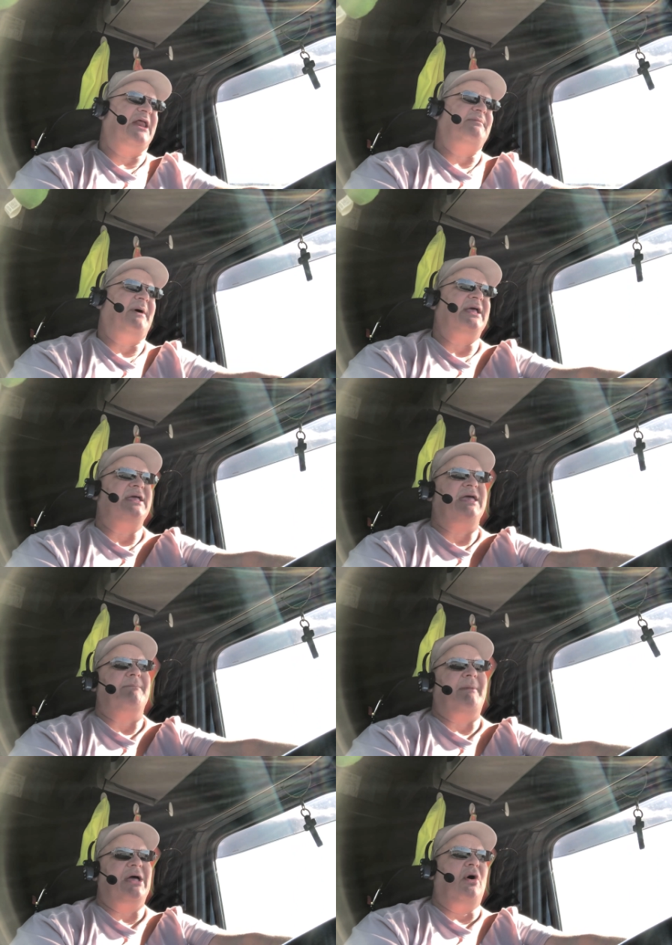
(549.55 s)
and if I can get
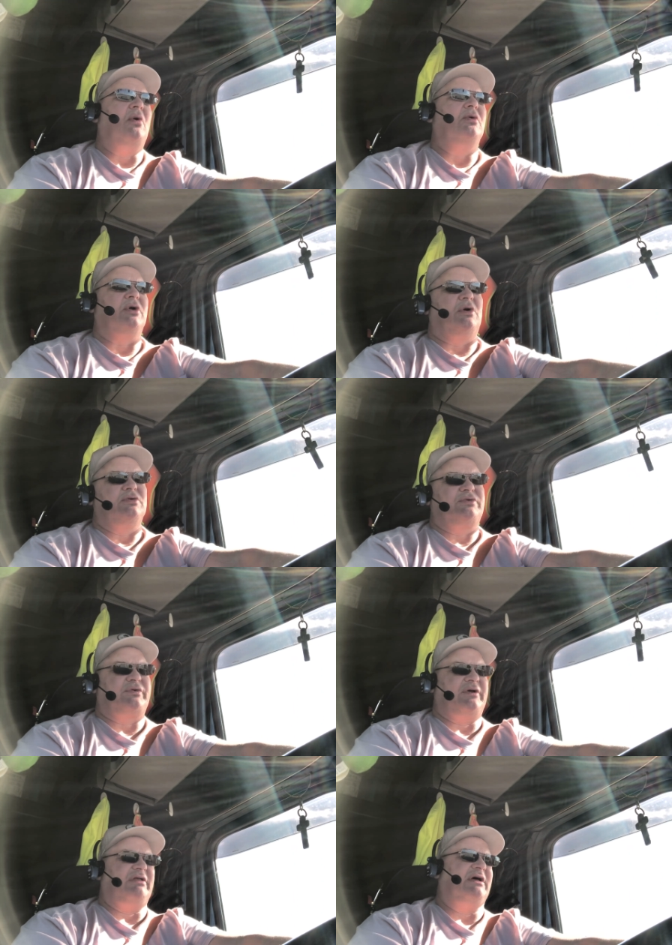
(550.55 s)
my own own
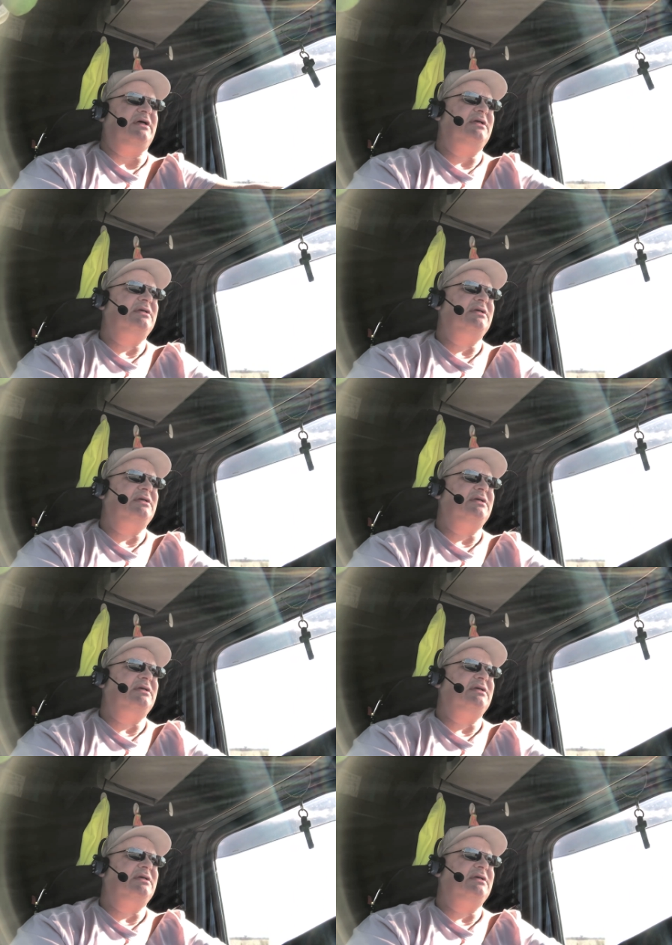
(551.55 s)
trailer,